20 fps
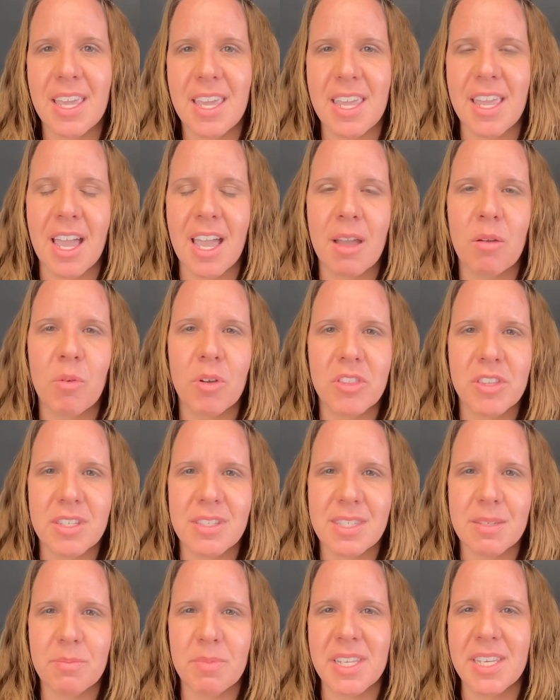hey, I want
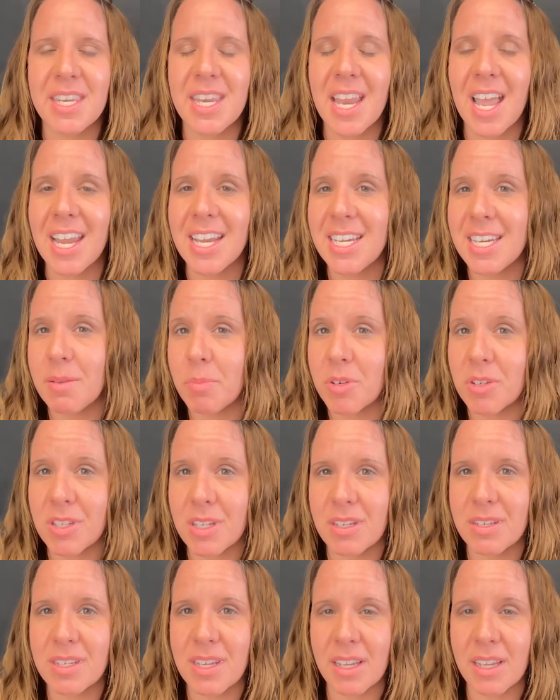this to be 90%